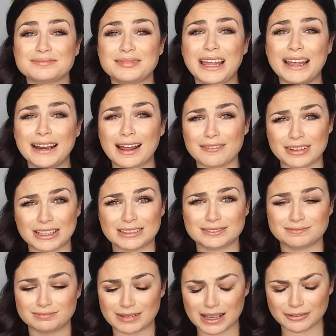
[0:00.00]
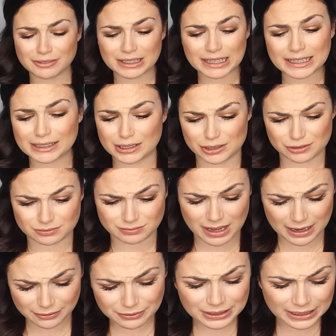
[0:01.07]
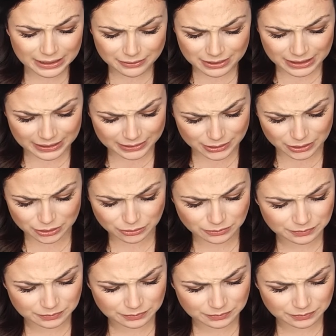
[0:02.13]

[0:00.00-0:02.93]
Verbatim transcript: I love it. I really do. I really, really do.